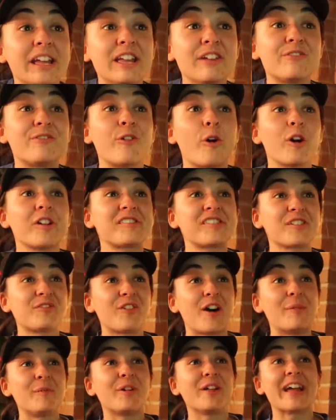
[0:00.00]
he forced the
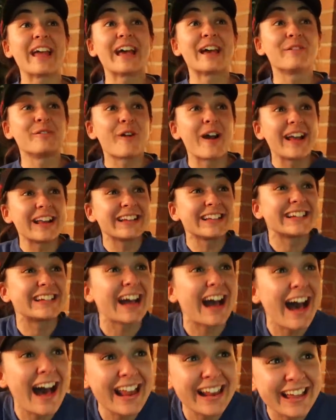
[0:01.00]
fumble and went and
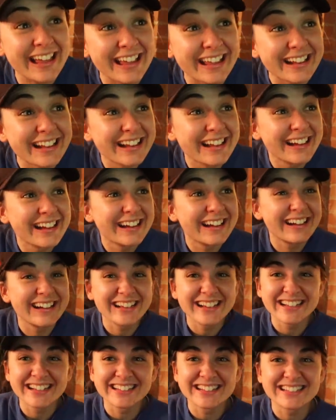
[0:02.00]
got it.
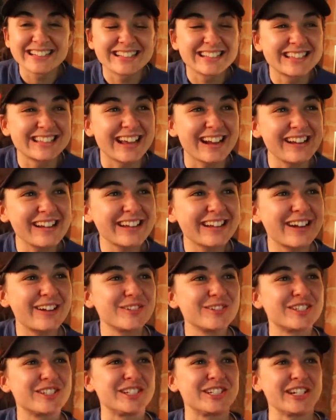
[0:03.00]
There you
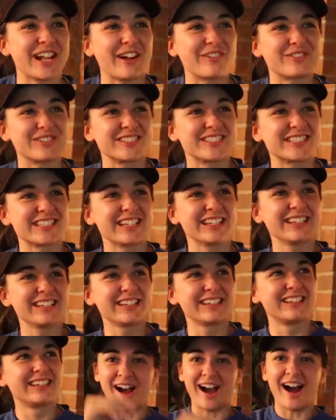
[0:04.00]
go,
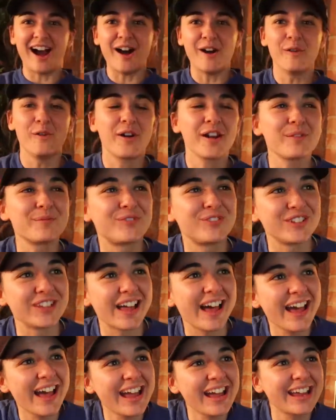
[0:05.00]
Jefferson. Wow, what a
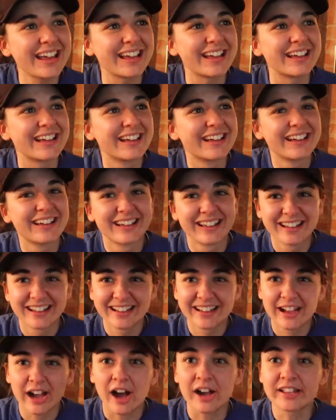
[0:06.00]
play.
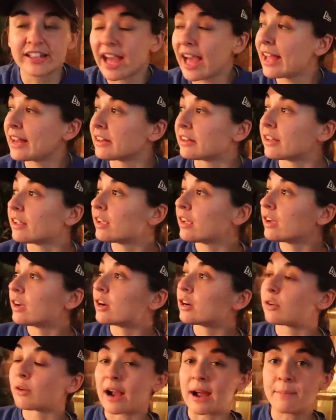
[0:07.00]
Again,
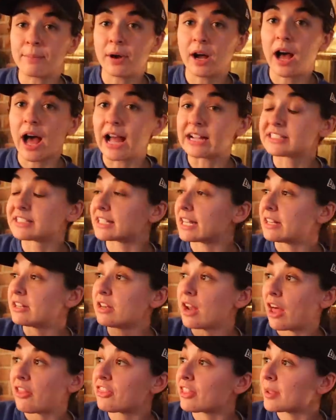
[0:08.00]
Grandpa, I said
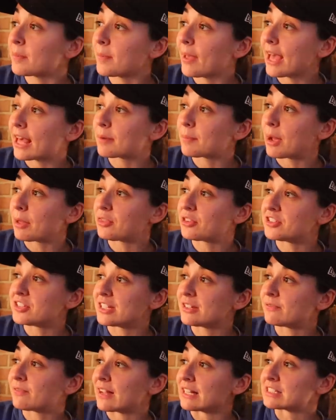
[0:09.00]
nothing bad about the
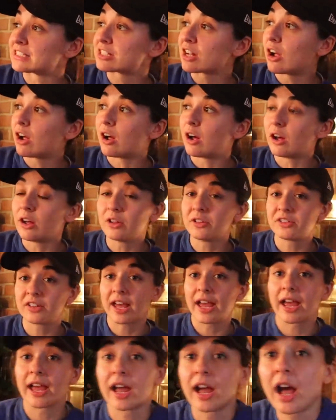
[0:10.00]
defense all
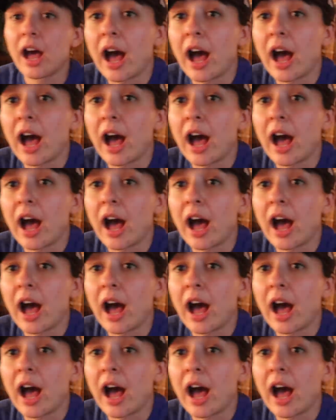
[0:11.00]
day.